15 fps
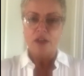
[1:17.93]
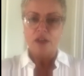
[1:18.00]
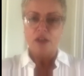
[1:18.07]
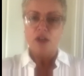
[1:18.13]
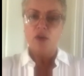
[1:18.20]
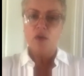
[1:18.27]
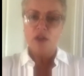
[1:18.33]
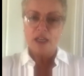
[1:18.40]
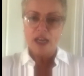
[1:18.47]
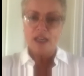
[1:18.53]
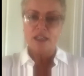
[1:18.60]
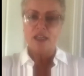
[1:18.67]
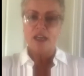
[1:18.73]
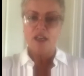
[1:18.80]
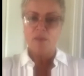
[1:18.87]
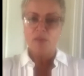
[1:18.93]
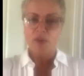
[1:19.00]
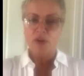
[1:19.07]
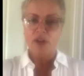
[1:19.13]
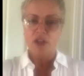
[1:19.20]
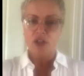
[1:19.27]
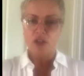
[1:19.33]
You get an
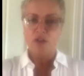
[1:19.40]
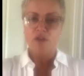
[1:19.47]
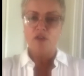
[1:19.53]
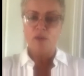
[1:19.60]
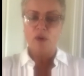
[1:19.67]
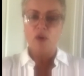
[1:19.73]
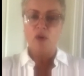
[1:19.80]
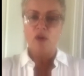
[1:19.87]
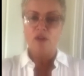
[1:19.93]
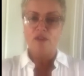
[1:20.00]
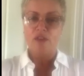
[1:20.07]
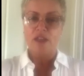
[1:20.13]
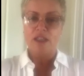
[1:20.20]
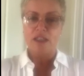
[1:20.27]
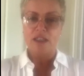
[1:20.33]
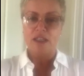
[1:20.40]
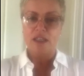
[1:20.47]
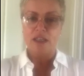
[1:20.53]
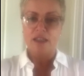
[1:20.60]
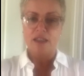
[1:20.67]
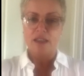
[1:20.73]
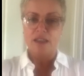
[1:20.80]
impression from all of these
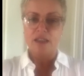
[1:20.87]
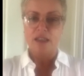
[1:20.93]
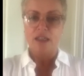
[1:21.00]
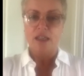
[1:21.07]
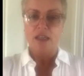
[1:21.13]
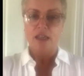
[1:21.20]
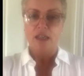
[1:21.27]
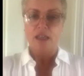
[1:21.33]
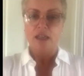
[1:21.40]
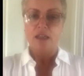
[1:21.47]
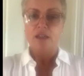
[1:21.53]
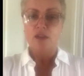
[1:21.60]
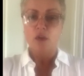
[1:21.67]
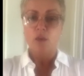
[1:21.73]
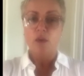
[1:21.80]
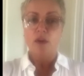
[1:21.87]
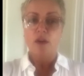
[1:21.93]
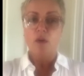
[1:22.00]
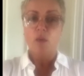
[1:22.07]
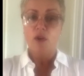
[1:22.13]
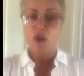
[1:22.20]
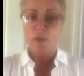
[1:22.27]
things. So
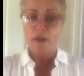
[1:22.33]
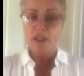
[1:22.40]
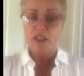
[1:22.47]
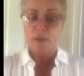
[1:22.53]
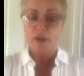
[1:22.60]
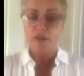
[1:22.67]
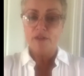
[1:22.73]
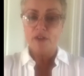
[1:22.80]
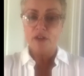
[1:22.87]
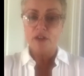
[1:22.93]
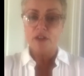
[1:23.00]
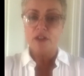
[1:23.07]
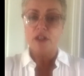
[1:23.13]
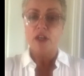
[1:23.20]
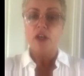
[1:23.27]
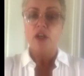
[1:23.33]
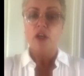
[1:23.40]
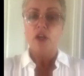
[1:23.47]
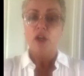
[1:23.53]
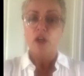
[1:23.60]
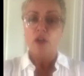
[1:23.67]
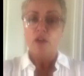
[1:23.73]
when you meet somebody first,
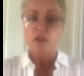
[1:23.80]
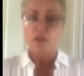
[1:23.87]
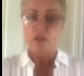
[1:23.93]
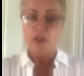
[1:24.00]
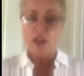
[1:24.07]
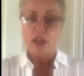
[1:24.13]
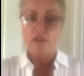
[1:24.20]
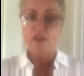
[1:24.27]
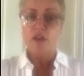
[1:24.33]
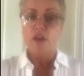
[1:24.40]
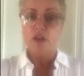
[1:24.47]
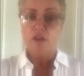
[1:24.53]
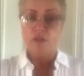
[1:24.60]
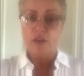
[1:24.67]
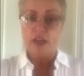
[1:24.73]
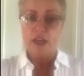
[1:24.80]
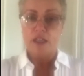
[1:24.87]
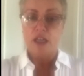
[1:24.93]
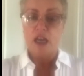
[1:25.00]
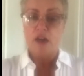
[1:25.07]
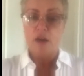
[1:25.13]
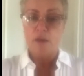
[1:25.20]
they've conveyed
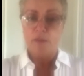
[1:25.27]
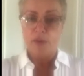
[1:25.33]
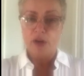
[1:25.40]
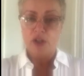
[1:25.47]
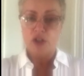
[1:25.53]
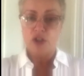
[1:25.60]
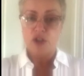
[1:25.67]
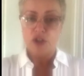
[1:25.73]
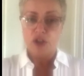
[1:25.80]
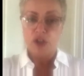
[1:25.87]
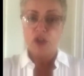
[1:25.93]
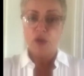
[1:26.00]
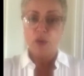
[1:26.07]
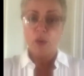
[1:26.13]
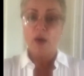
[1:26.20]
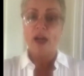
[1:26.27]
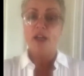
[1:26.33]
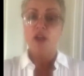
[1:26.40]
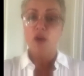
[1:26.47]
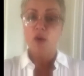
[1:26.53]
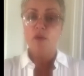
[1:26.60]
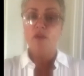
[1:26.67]
an impression to you
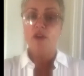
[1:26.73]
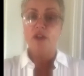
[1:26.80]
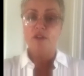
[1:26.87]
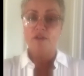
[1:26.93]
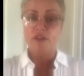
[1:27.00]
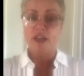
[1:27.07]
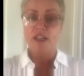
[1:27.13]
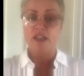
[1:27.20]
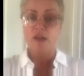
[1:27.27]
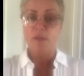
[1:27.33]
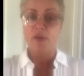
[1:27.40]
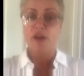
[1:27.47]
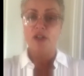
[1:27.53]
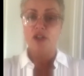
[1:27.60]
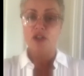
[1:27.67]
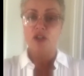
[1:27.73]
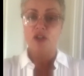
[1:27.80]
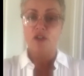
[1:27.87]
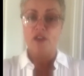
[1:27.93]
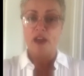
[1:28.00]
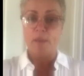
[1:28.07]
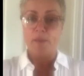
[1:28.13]
and you've conveyed an impression to
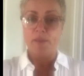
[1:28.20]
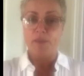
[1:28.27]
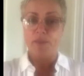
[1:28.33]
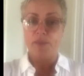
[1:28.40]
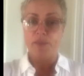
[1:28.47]
them.